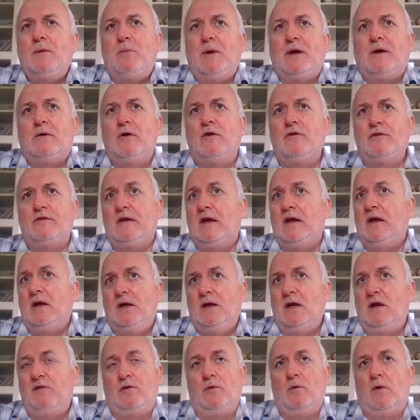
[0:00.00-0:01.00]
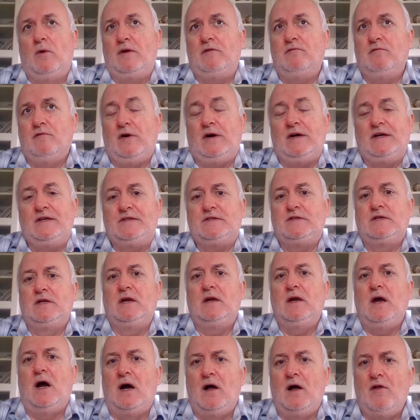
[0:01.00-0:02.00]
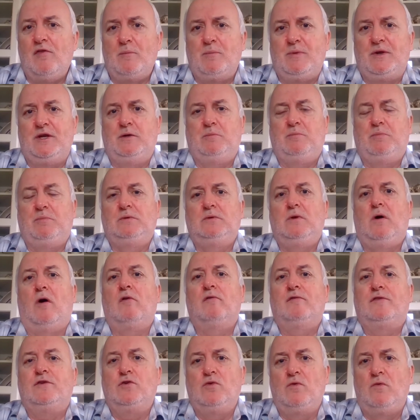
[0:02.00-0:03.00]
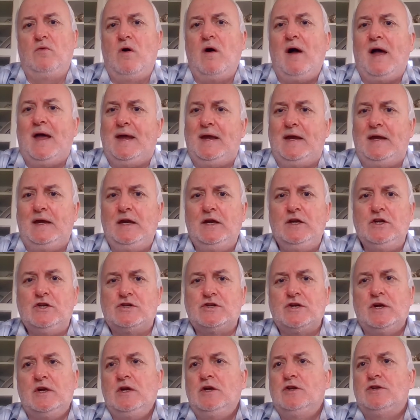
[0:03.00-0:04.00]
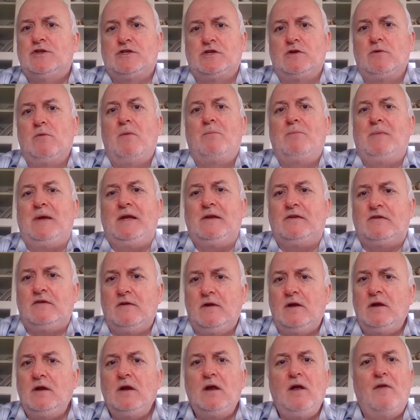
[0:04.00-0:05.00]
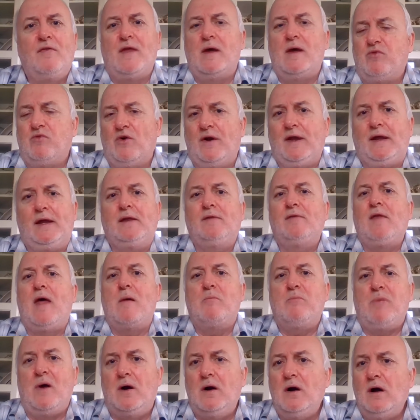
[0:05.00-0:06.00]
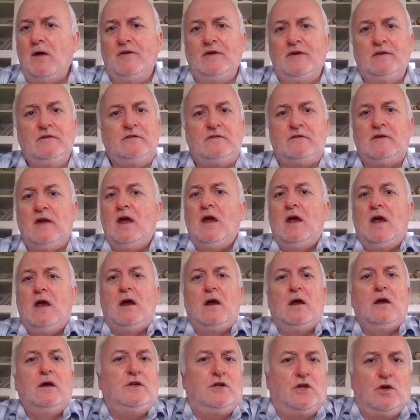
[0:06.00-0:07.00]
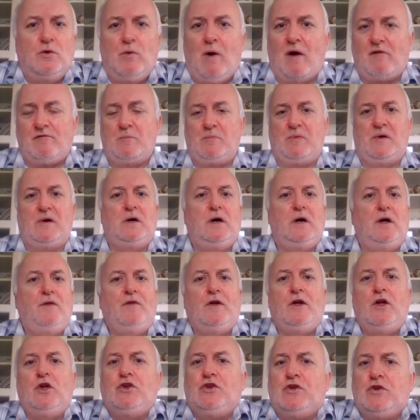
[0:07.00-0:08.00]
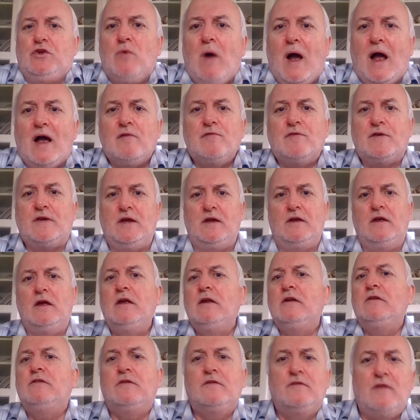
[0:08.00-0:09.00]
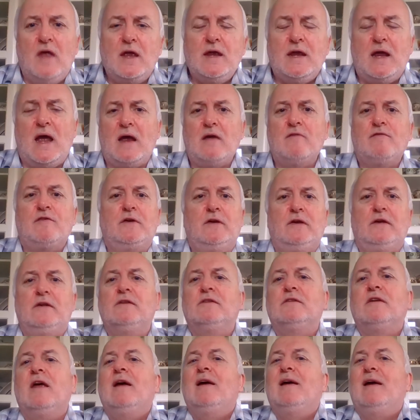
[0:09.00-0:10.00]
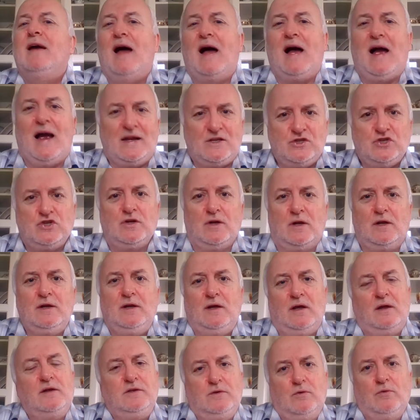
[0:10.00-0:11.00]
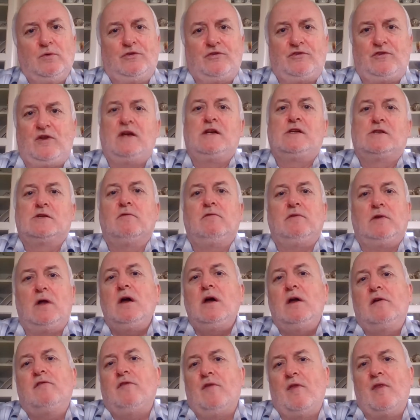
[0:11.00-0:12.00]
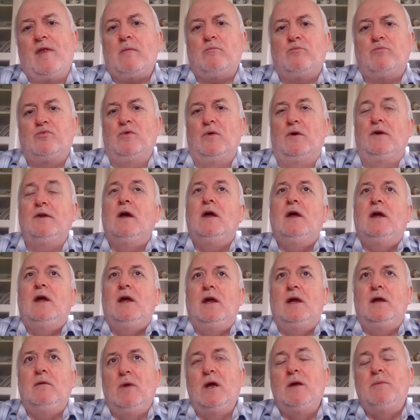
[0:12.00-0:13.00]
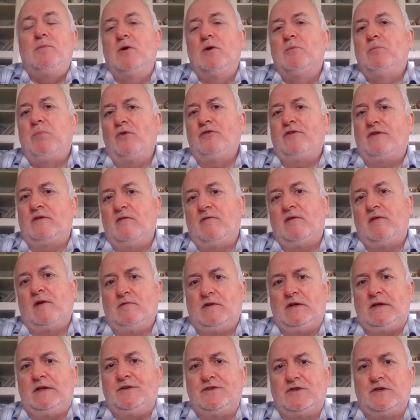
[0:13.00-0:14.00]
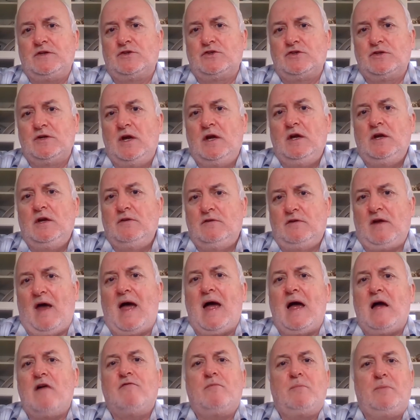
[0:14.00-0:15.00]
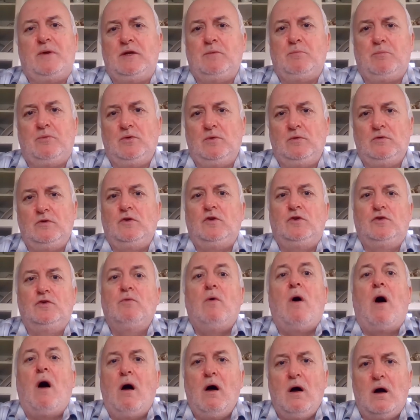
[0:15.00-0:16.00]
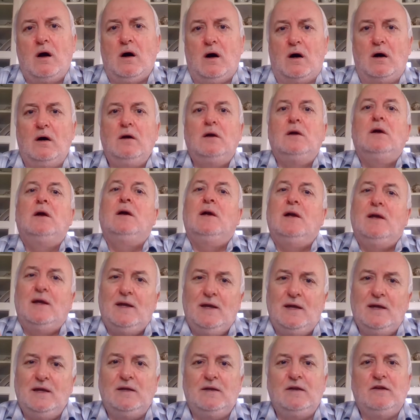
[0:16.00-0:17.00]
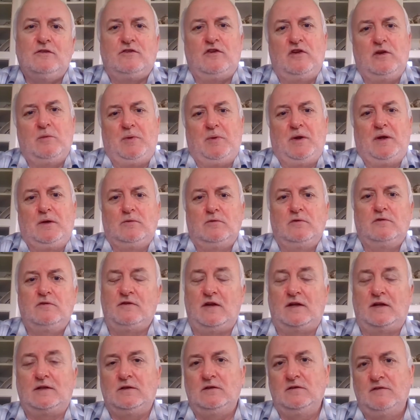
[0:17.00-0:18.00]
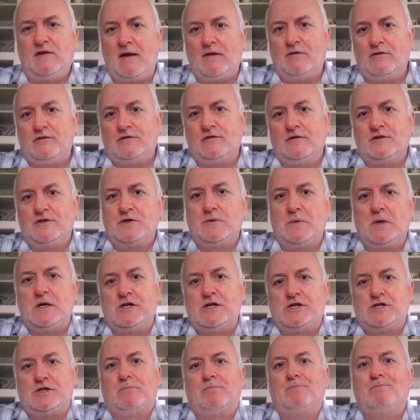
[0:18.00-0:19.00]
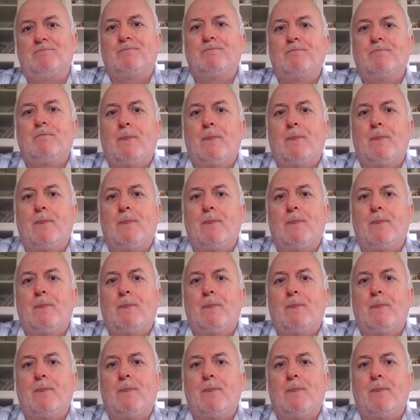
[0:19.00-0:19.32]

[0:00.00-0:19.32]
Because if you're inviting other people of your age to a meeting bringing their partners, you have a partner, you have kids, they have kids. Actually, at your stage of life at that point, it may be a positive advantage to have people who are in a typical settled down situation.